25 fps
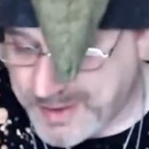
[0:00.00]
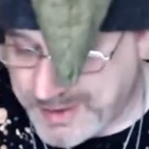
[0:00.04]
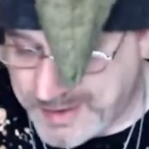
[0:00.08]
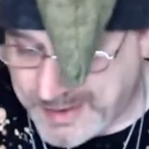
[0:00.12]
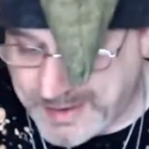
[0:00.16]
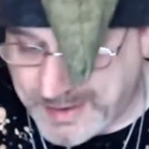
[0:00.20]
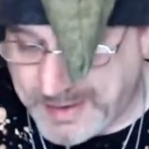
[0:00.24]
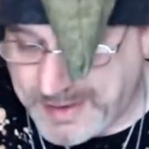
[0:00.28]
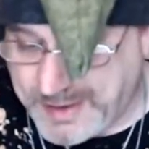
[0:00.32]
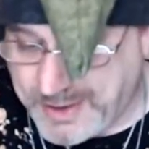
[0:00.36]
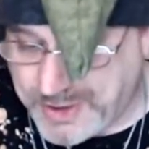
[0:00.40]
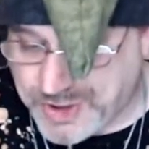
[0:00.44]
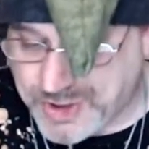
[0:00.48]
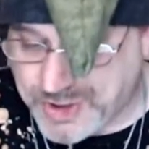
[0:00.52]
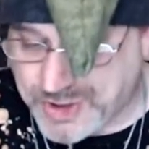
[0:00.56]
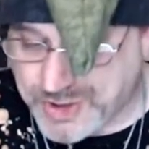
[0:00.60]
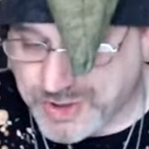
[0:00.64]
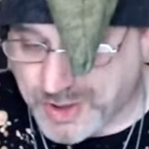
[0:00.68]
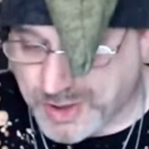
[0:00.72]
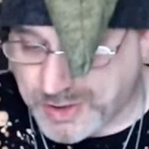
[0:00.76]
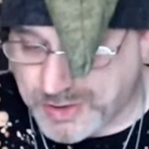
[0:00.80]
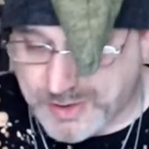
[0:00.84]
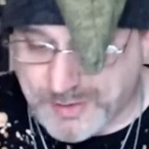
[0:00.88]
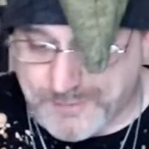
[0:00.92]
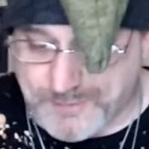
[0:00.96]
each
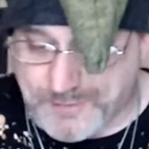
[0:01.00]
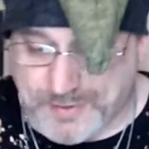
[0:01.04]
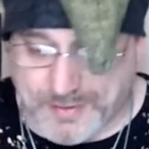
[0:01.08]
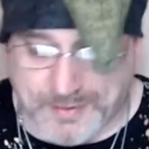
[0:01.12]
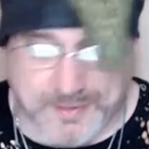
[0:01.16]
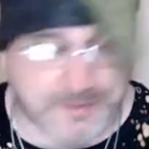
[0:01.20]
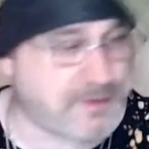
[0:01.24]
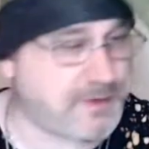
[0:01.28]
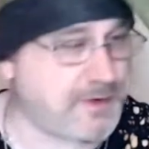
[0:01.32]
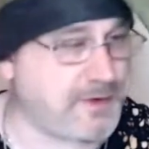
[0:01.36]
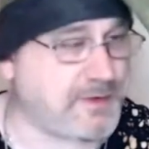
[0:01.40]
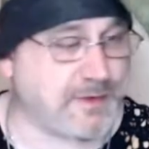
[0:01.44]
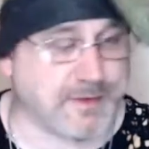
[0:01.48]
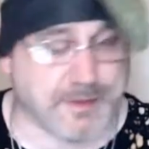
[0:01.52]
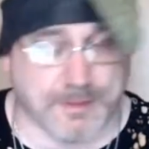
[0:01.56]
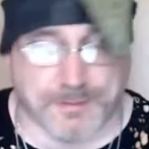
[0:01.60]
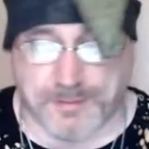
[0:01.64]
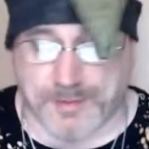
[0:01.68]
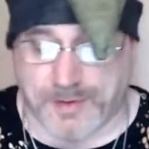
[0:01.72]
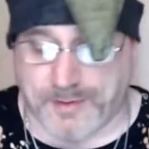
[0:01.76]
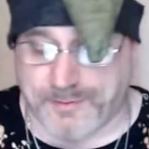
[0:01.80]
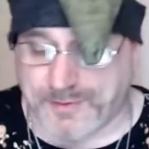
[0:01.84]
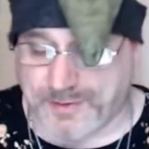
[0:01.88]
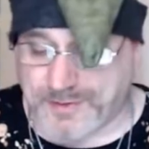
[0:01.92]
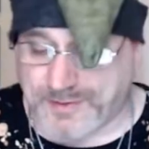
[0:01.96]
a living system
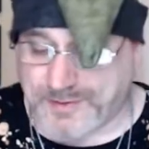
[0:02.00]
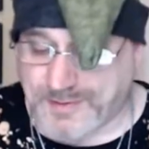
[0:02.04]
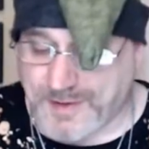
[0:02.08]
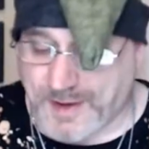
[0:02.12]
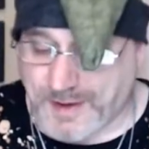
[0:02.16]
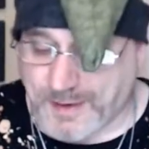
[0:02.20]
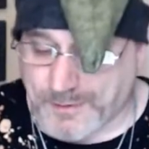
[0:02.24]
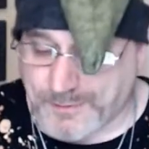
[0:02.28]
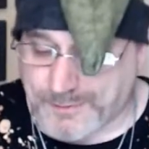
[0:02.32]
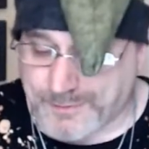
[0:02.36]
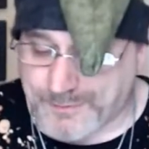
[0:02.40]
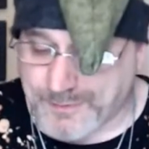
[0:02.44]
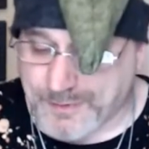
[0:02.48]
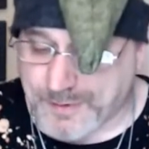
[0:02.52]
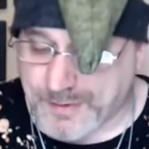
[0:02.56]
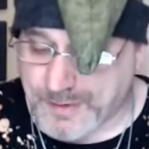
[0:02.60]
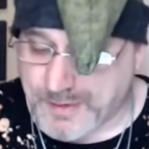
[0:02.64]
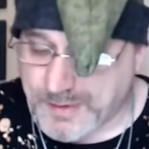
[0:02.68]
of itself,